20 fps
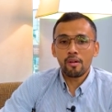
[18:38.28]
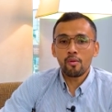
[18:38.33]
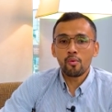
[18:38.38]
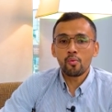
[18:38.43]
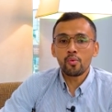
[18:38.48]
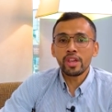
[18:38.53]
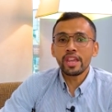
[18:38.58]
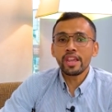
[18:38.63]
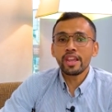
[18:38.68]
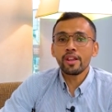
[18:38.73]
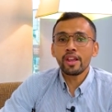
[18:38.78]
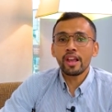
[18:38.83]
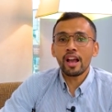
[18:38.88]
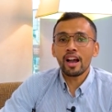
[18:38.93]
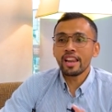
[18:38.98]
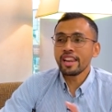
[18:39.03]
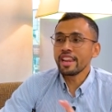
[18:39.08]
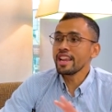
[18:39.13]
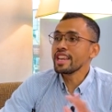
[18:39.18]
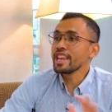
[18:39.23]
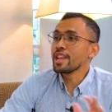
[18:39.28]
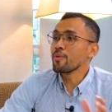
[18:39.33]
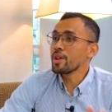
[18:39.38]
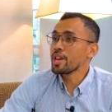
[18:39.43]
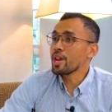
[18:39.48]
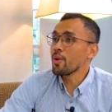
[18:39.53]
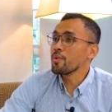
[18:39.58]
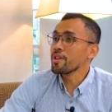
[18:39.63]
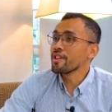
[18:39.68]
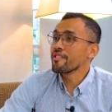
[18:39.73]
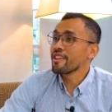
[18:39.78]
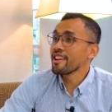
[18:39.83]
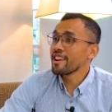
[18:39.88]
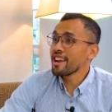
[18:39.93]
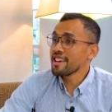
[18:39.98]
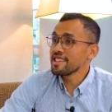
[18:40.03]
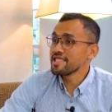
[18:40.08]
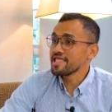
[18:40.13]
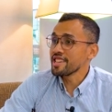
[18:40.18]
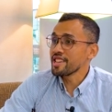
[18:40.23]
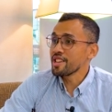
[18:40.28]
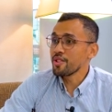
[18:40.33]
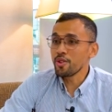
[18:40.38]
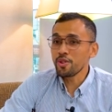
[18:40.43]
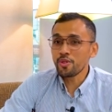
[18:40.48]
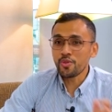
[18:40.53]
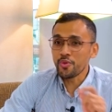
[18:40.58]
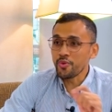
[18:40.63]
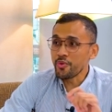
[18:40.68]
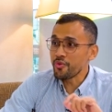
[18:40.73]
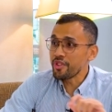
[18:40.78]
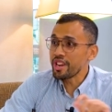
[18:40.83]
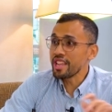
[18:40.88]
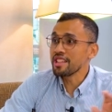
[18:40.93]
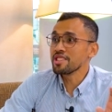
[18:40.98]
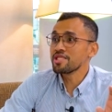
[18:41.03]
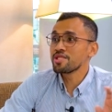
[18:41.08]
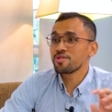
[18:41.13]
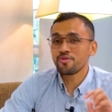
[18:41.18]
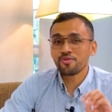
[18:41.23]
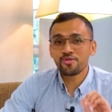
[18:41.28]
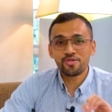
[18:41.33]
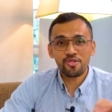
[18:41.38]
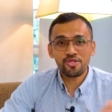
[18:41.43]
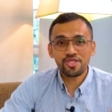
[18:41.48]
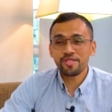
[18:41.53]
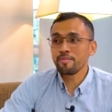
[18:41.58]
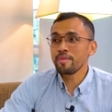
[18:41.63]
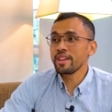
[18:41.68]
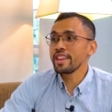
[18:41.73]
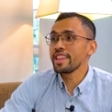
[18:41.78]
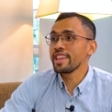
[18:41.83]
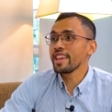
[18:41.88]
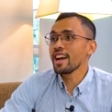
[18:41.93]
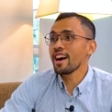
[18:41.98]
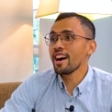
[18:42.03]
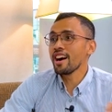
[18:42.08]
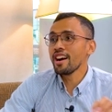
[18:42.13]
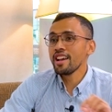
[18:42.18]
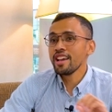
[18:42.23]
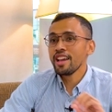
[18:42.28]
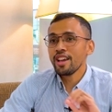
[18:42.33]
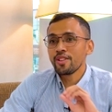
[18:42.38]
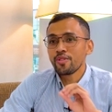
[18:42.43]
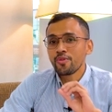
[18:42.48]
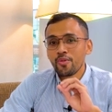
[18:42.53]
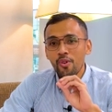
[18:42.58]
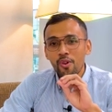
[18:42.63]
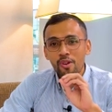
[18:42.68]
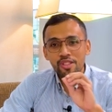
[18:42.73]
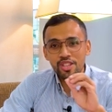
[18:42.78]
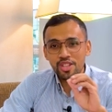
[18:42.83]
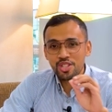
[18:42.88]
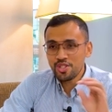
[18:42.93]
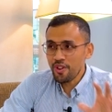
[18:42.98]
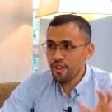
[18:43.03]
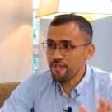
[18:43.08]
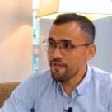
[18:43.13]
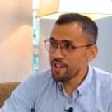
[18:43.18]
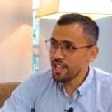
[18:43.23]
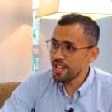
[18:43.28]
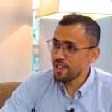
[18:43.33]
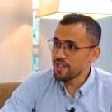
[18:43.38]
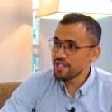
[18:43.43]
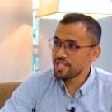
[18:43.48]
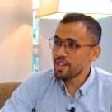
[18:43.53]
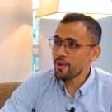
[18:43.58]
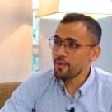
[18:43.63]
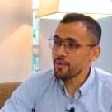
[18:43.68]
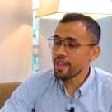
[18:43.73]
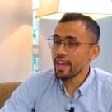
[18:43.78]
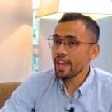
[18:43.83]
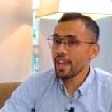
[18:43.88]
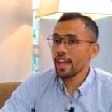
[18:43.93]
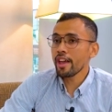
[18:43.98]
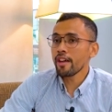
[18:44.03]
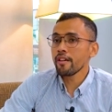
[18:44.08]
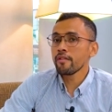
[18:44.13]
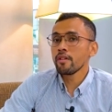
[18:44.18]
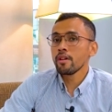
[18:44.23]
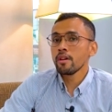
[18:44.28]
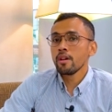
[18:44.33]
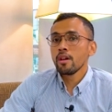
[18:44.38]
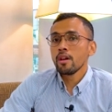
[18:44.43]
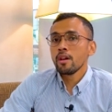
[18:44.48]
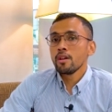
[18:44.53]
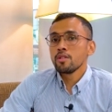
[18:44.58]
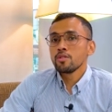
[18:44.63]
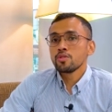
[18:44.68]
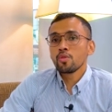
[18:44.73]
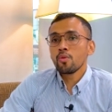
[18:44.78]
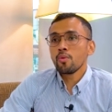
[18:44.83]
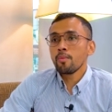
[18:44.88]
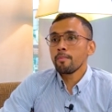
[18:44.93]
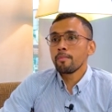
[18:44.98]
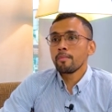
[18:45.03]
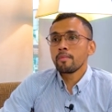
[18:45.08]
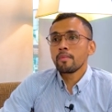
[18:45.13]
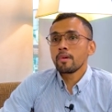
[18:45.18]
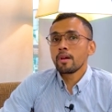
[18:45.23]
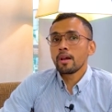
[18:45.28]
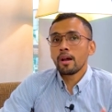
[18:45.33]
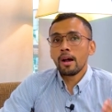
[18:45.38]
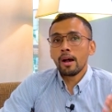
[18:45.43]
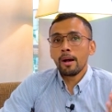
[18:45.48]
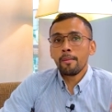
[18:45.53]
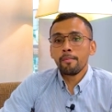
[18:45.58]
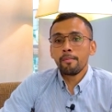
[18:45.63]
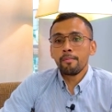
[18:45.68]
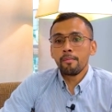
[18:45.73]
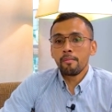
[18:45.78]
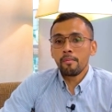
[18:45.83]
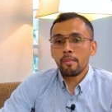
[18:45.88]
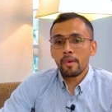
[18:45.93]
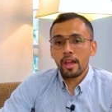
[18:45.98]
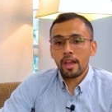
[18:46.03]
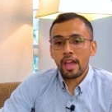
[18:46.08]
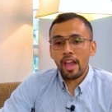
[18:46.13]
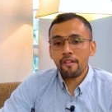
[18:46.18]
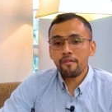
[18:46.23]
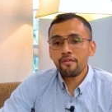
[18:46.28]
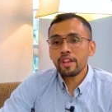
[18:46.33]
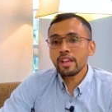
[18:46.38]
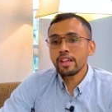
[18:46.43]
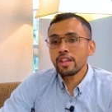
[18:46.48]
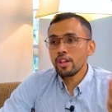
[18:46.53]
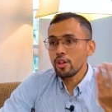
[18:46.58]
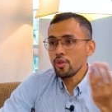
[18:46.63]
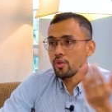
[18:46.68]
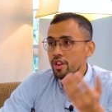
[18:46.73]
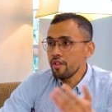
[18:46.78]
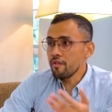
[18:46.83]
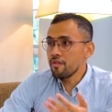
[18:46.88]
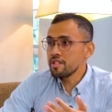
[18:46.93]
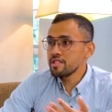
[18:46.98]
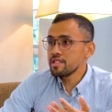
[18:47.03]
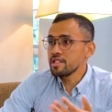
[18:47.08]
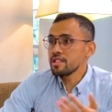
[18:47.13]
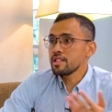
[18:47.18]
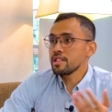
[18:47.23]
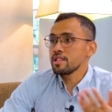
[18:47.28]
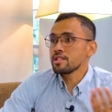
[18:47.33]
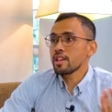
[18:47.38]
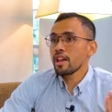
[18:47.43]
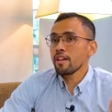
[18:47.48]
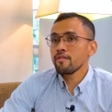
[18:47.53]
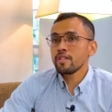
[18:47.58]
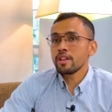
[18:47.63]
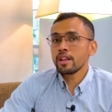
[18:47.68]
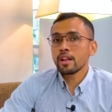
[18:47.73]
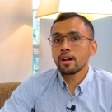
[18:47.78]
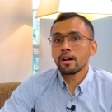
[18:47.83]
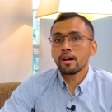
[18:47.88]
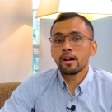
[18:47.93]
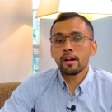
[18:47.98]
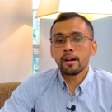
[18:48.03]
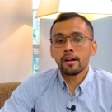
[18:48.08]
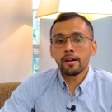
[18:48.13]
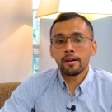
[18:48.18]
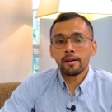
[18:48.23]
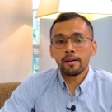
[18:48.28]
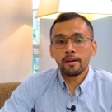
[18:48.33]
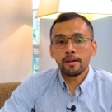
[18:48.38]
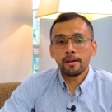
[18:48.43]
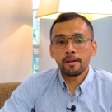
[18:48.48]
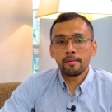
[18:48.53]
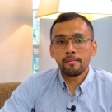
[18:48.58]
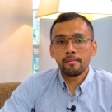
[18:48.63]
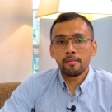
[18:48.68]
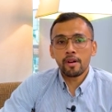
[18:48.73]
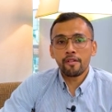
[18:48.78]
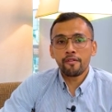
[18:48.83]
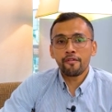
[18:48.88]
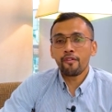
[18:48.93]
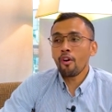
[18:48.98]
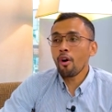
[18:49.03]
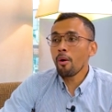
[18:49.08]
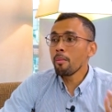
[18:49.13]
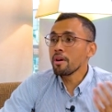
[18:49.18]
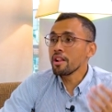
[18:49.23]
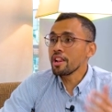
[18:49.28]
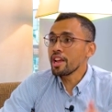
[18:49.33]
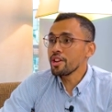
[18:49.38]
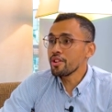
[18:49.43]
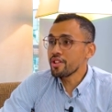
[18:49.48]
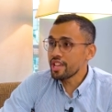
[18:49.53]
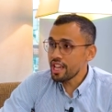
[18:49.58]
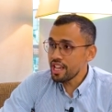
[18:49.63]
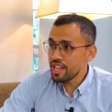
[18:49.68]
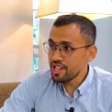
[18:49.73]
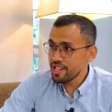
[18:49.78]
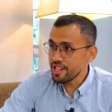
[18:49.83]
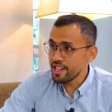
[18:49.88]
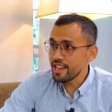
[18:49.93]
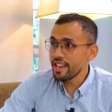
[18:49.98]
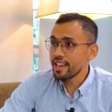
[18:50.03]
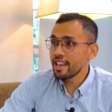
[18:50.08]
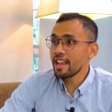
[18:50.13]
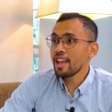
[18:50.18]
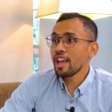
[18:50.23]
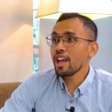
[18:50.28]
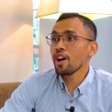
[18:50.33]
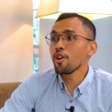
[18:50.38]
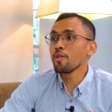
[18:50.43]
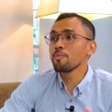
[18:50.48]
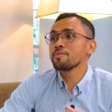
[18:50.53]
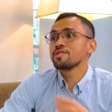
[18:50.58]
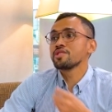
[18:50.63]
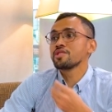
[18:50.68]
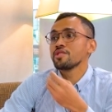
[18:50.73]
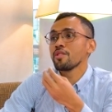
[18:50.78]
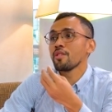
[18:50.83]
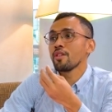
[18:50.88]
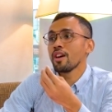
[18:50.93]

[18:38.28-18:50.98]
we are learning without we realizing, through reels, through social media, through all the short videos that we have. So having universities, having a formal education helps